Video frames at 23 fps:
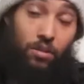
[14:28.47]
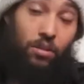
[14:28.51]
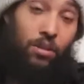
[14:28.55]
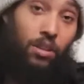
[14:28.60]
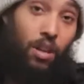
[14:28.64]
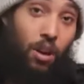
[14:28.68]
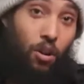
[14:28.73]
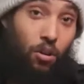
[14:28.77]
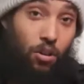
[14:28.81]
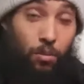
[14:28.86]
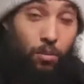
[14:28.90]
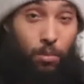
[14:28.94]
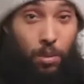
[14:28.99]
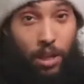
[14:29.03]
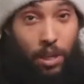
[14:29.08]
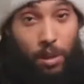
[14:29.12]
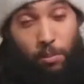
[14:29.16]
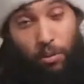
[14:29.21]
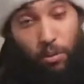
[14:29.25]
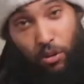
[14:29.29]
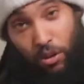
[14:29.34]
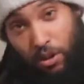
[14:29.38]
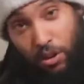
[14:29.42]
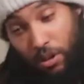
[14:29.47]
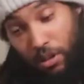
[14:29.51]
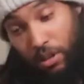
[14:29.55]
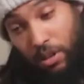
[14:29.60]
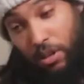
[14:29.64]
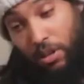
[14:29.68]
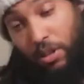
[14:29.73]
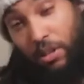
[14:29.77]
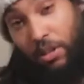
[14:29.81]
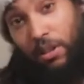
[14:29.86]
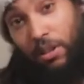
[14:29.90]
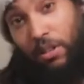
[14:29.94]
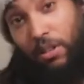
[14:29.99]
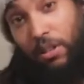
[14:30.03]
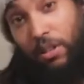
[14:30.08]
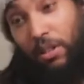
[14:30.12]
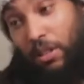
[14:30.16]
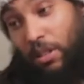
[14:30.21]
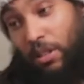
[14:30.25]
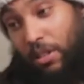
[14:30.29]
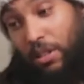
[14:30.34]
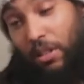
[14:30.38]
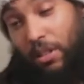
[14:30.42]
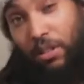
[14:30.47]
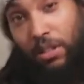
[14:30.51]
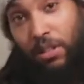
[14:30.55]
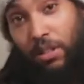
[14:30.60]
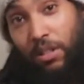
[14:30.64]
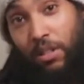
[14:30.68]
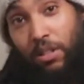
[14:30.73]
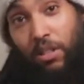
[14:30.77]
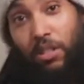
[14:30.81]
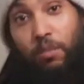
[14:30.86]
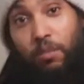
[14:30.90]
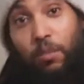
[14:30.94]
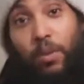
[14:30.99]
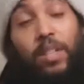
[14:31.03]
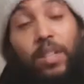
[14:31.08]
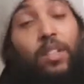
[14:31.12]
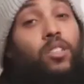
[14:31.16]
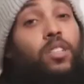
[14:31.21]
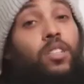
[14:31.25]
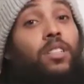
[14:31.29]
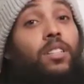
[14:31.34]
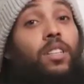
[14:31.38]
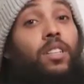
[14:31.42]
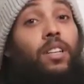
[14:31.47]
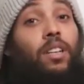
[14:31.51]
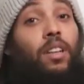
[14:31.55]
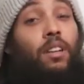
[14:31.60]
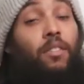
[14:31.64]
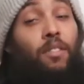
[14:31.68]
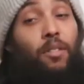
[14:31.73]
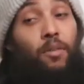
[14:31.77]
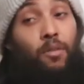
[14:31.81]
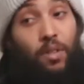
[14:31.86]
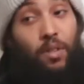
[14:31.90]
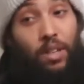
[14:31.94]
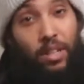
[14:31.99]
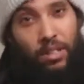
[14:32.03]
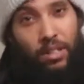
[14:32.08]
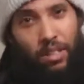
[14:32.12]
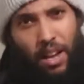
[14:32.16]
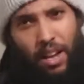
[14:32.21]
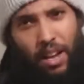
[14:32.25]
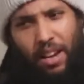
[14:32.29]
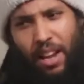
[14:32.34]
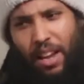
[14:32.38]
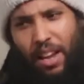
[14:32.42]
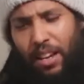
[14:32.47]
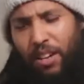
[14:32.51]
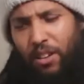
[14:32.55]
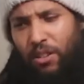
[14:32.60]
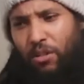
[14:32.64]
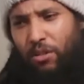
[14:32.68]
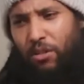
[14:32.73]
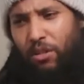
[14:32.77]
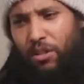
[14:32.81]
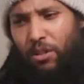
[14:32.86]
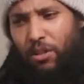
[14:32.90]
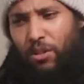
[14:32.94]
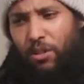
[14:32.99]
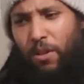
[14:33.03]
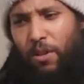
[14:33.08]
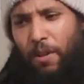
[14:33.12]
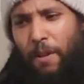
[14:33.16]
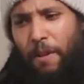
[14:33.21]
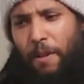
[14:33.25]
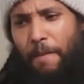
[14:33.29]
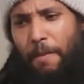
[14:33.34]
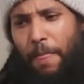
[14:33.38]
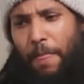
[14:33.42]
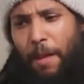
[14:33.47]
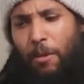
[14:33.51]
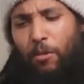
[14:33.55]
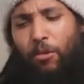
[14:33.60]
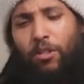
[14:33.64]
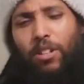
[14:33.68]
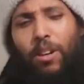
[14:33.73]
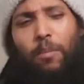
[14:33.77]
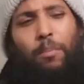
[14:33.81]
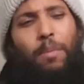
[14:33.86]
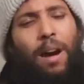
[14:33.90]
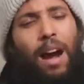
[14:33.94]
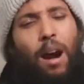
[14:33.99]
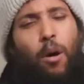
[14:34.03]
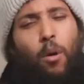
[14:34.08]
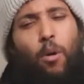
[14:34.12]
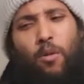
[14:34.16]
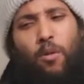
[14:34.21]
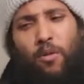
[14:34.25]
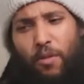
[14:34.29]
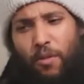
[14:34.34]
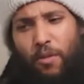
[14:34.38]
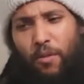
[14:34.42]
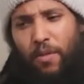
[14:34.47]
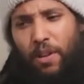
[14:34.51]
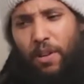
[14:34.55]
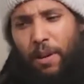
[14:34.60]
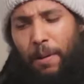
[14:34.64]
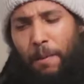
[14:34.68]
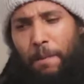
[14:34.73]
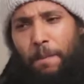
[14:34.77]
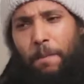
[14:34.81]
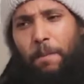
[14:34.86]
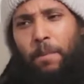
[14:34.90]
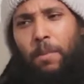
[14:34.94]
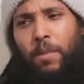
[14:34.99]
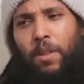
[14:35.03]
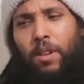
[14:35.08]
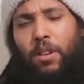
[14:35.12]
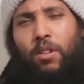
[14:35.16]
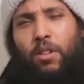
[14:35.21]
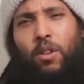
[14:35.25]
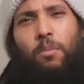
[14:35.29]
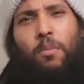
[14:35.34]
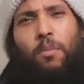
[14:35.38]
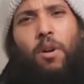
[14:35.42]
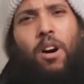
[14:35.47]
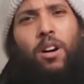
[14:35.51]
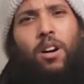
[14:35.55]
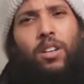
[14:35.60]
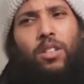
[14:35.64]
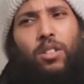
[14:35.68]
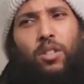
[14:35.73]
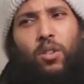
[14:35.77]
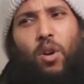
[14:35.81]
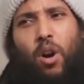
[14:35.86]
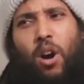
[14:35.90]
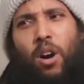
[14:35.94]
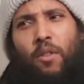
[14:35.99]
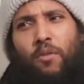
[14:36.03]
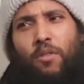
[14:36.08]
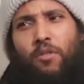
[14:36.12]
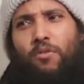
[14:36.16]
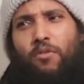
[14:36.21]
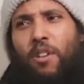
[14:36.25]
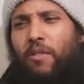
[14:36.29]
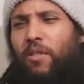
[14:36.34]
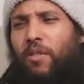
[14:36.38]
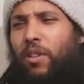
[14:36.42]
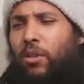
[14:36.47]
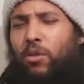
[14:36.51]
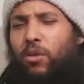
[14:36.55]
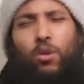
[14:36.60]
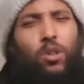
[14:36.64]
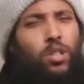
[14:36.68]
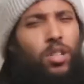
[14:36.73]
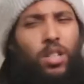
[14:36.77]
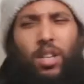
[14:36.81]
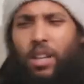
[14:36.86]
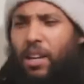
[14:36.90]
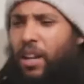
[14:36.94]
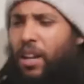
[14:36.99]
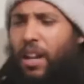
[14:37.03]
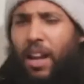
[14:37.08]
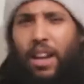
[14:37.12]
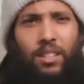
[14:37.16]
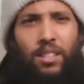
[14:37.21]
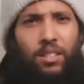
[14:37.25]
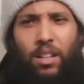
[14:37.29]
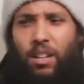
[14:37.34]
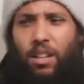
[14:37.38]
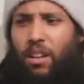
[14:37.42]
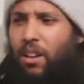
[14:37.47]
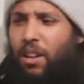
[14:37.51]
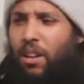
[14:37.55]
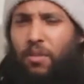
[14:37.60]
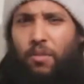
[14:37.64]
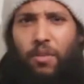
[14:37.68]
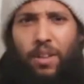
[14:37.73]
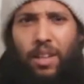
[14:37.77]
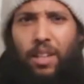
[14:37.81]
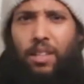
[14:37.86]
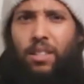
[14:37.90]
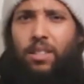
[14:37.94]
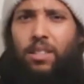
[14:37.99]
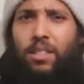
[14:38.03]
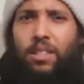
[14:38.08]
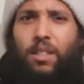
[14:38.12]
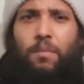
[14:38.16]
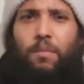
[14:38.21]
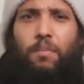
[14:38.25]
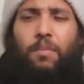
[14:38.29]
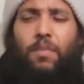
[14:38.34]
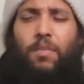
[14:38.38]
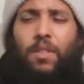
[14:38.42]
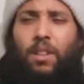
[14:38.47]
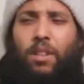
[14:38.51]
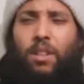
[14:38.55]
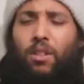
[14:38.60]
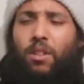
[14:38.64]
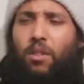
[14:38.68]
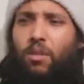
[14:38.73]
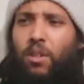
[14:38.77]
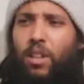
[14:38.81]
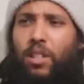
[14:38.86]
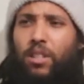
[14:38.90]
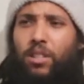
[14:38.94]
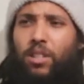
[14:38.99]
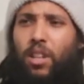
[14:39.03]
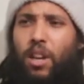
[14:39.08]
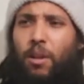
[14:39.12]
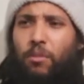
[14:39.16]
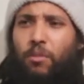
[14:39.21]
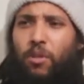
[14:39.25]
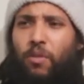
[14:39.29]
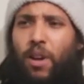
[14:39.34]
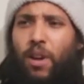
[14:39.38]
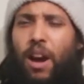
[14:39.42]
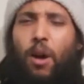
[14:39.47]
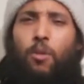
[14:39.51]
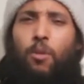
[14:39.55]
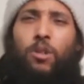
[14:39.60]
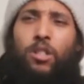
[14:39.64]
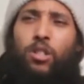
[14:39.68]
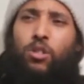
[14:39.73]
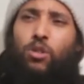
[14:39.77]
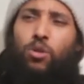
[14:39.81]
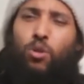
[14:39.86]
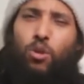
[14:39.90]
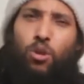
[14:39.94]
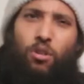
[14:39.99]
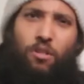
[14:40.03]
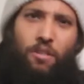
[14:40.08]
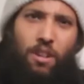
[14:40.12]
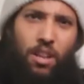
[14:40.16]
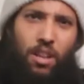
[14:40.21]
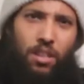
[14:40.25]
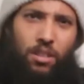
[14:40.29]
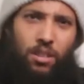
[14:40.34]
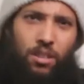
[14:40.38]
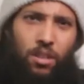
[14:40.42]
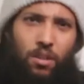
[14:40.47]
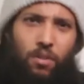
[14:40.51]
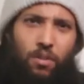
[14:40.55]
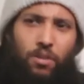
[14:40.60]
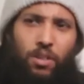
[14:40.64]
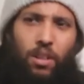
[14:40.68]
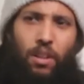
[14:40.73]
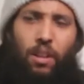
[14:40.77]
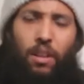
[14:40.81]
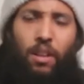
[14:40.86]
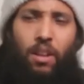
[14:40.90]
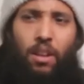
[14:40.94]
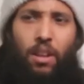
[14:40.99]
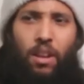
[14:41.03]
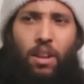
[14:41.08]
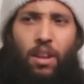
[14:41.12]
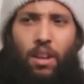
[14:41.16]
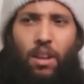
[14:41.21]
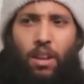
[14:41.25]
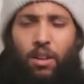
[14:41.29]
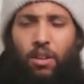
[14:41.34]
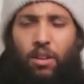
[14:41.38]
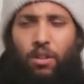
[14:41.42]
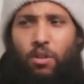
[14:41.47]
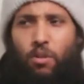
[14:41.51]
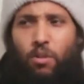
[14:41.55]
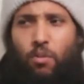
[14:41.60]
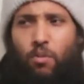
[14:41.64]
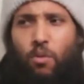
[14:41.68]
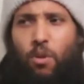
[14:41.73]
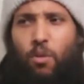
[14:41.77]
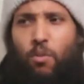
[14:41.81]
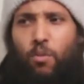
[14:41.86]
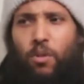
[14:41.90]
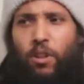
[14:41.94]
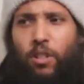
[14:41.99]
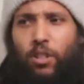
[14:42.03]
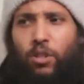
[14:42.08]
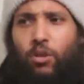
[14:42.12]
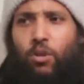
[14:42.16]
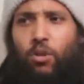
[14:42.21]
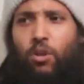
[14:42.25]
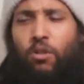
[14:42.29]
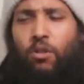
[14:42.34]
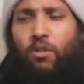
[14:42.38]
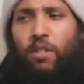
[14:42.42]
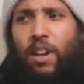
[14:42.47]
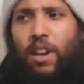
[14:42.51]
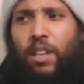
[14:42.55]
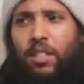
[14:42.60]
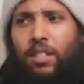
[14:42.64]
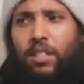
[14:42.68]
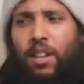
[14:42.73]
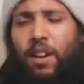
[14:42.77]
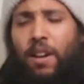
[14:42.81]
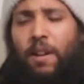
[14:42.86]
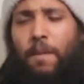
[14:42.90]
tell the people the speeches in there and things like that. So it was a powerful thing. Marcus Garvey revolutionized a lot of things, in terms of how we saw ourselves and, what we saw as